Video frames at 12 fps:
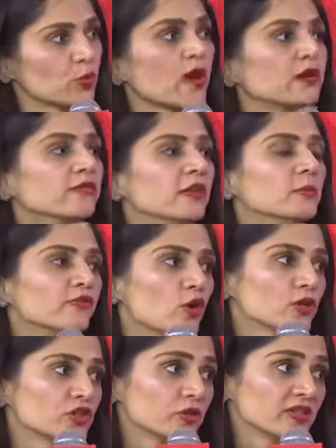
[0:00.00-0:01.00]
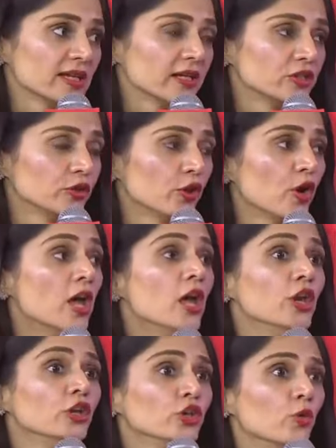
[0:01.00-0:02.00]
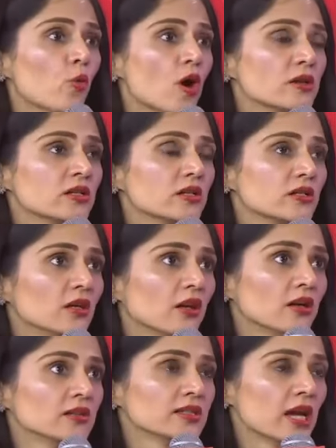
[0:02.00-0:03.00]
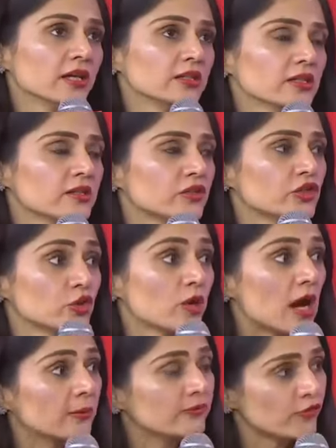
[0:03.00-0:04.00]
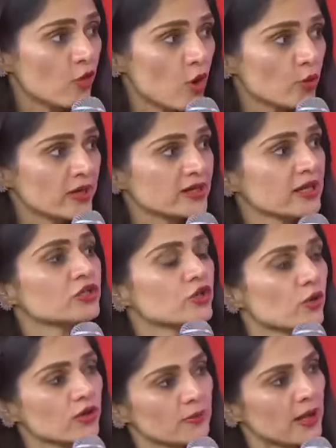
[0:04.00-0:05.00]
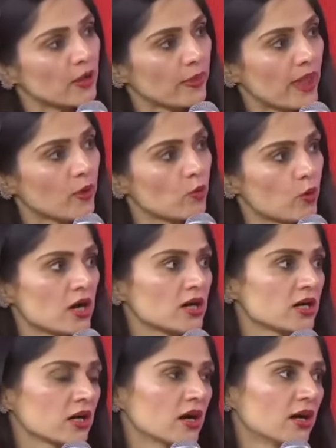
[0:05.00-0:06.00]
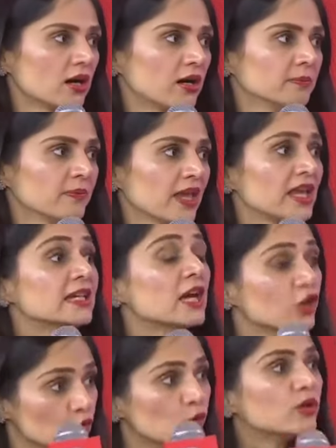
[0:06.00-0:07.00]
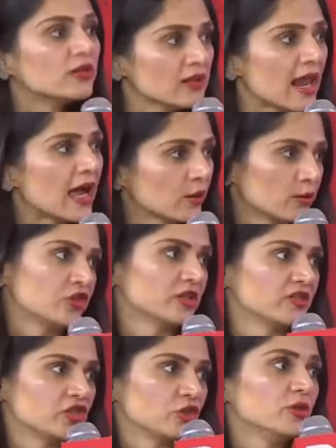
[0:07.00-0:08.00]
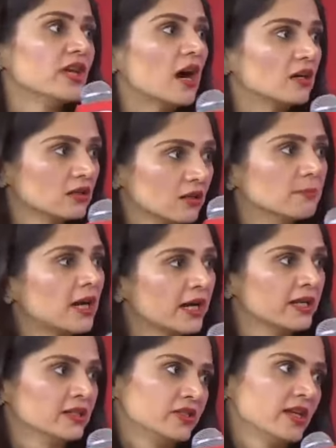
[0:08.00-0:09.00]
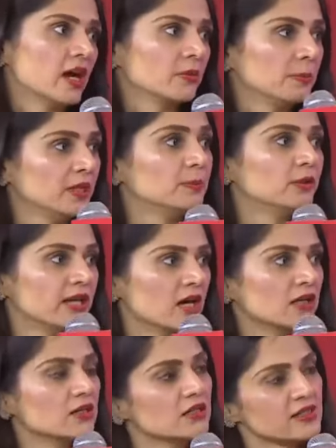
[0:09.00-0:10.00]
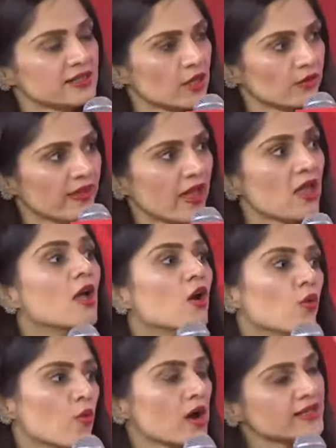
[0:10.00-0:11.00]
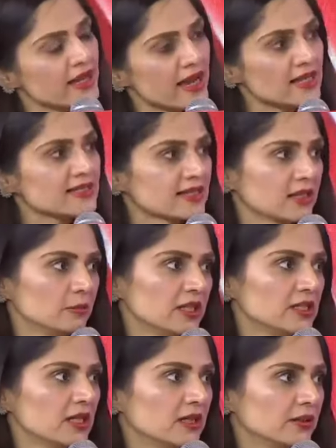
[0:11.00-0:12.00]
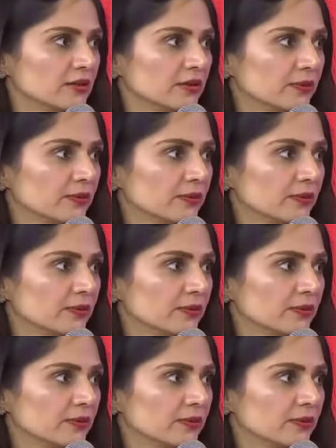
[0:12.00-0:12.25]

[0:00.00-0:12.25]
One of them, of course, you said, you know, you want your scientists to come forward and talk about their work uh, in local languages to young minds, young people, young girls out there. What else can be done?